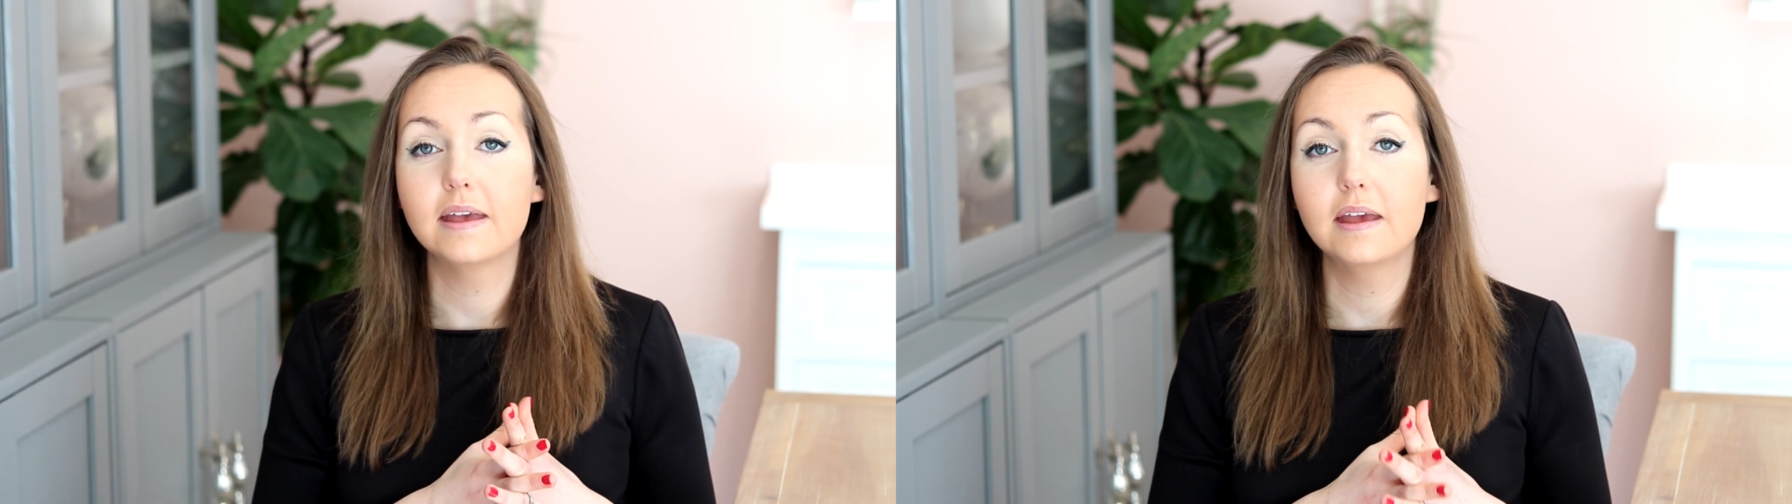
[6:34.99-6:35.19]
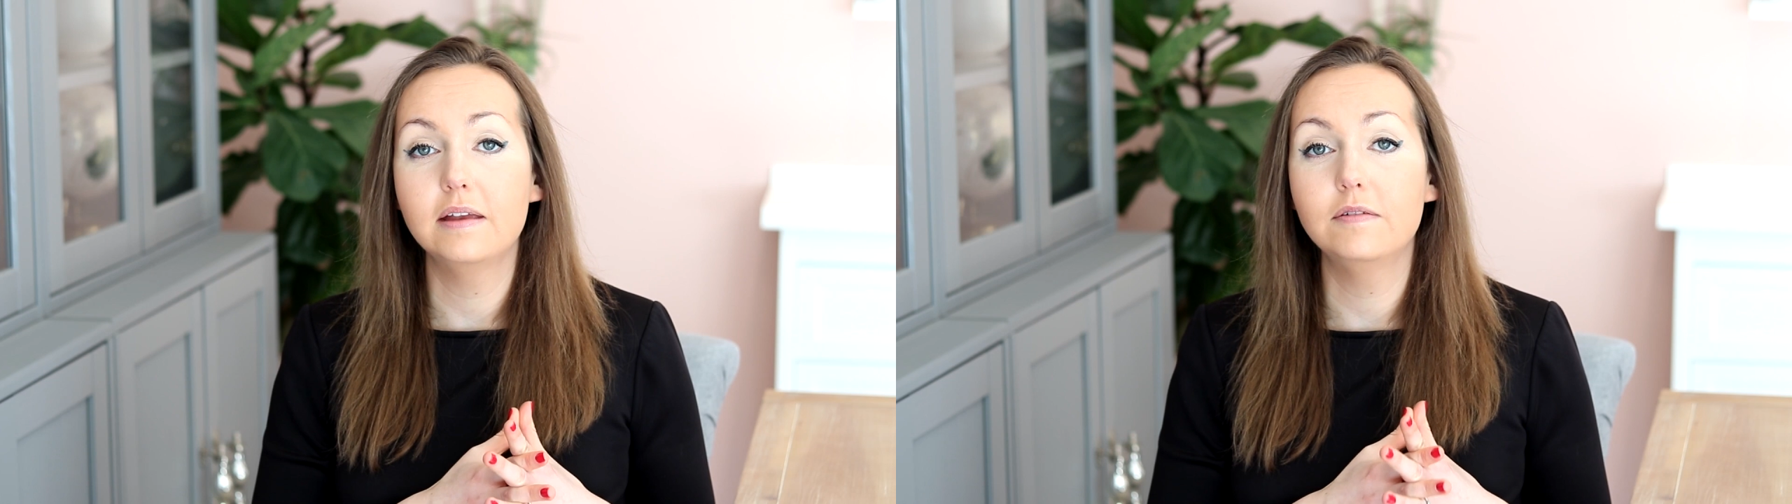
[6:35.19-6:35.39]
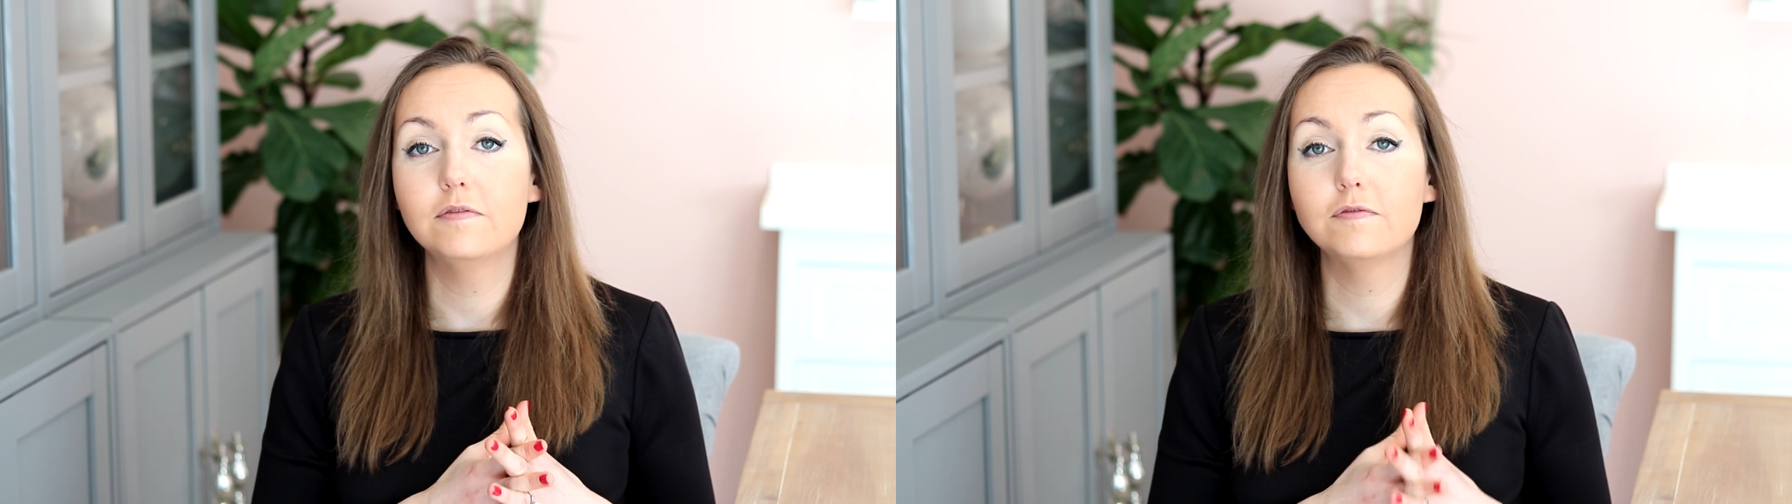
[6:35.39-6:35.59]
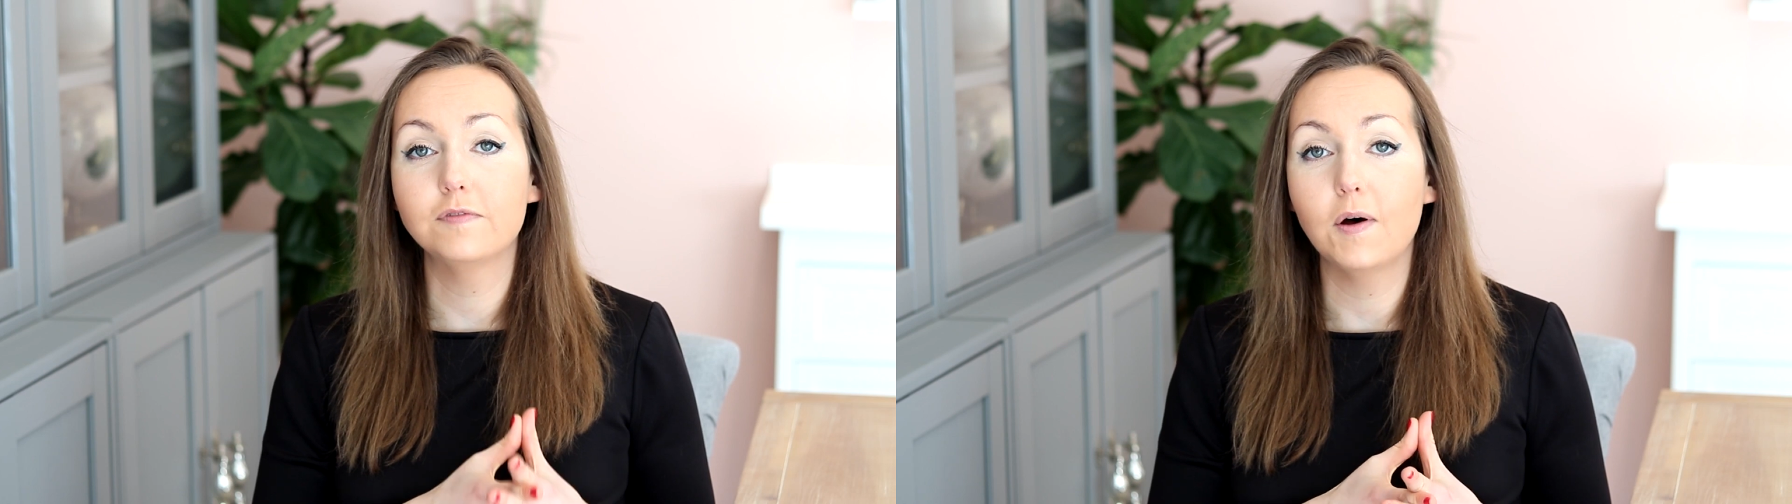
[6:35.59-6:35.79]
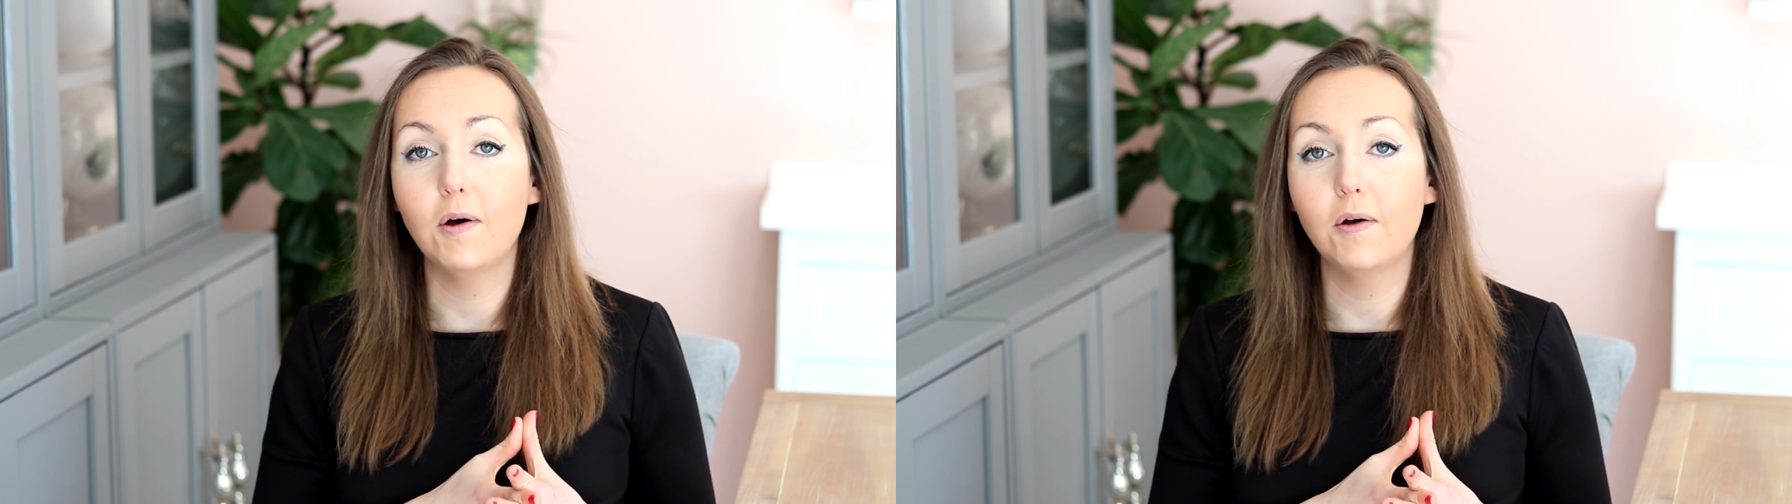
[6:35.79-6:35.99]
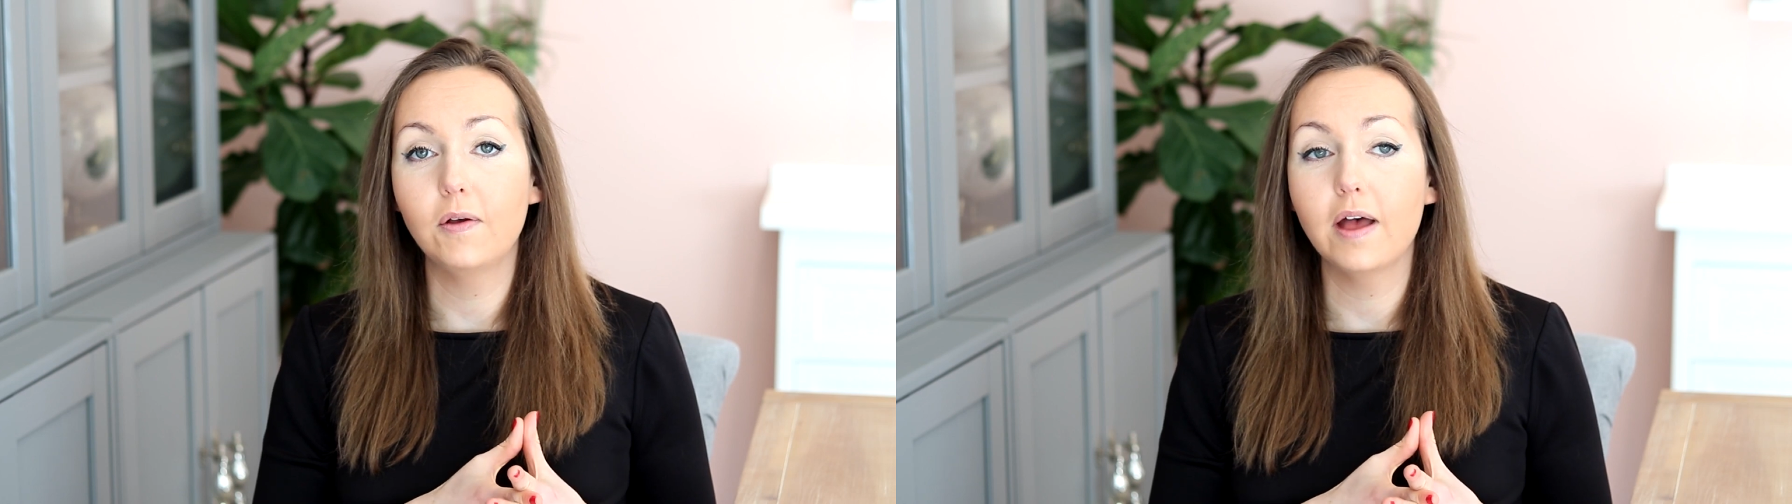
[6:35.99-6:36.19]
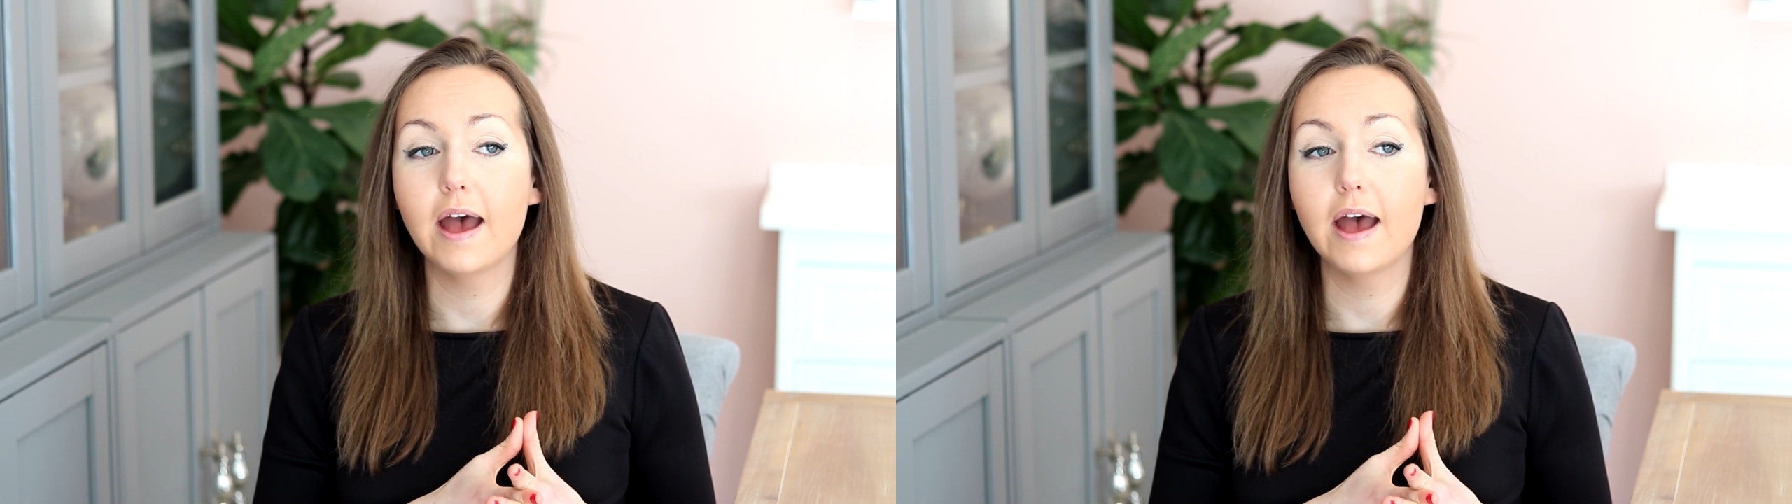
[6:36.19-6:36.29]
in fall,